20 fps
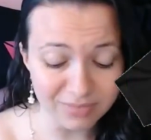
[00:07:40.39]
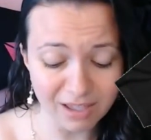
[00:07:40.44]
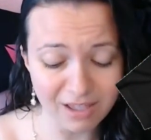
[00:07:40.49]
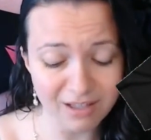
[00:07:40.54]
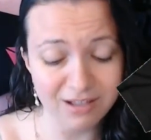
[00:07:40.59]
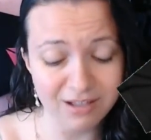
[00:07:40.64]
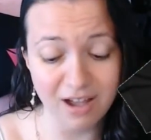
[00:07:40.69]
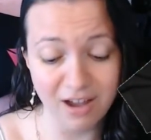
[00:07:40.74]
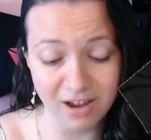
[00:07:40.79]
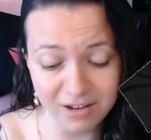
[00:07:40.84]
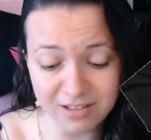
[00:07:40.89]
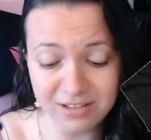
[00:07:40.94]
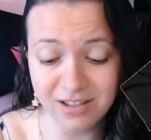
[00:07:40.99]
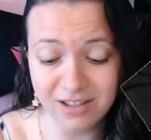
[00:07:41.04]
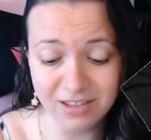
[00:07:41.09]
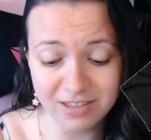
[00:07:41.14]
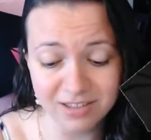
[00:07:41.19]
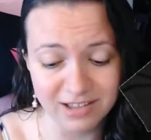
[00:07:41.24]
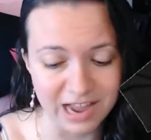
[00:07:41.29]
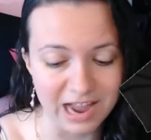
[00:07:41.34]
It kind of
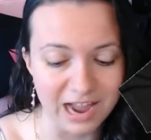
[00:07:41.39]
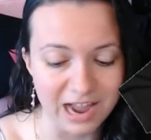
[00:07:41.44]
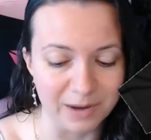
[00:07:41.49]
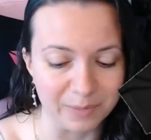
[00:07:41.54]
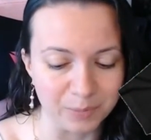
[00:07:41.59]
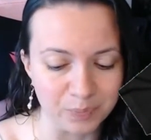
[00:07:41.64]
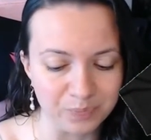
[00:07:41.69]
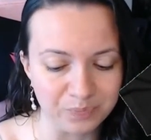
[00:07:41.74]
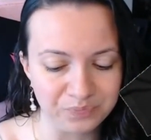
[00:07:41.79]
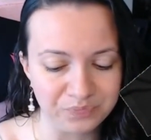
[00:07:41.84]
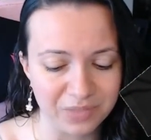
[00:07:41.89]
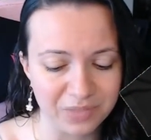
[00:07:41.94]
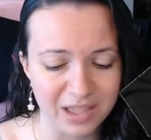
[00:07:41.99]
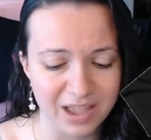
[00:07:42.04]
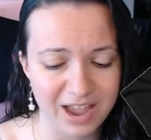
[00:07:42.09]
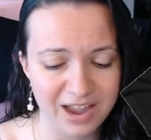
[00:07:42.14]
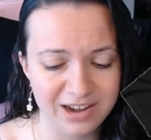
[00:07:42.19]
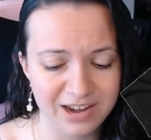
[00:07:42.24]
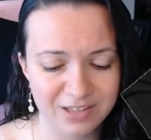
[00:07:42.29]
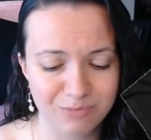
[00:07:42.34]
tastes like that,
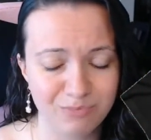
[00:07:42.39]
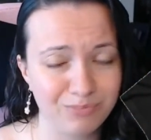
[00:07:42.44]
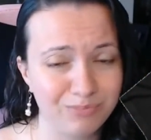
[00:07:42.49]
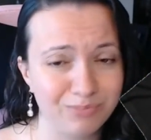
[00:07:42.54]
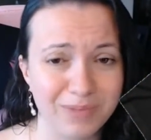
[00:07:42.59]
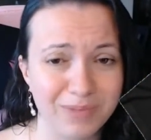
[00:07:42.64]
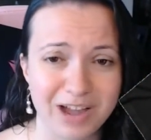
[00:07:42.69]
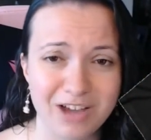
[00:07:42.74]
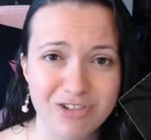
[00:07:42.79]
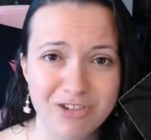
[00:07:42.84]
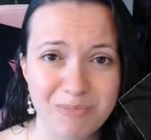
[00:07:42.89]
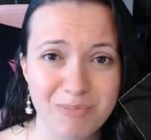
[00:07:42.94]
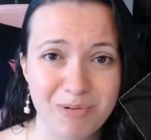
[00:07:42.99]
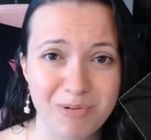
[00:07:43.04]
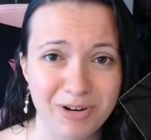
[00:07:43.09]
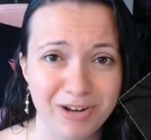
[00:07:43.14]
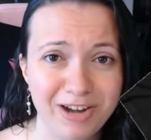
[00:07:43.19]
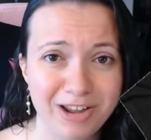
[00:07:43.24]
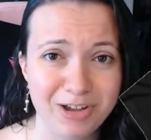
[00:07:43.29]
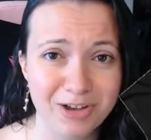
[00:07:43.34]
and it's actually
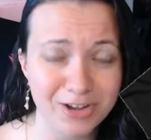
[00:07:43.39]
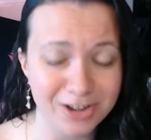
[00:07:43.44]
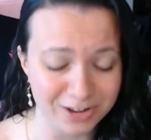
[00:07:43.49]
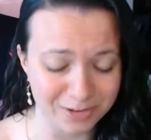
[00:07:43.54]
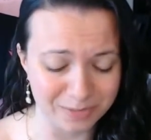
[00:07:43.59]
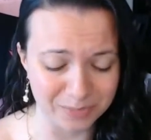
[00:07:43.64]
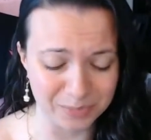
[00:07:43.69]
pretty good.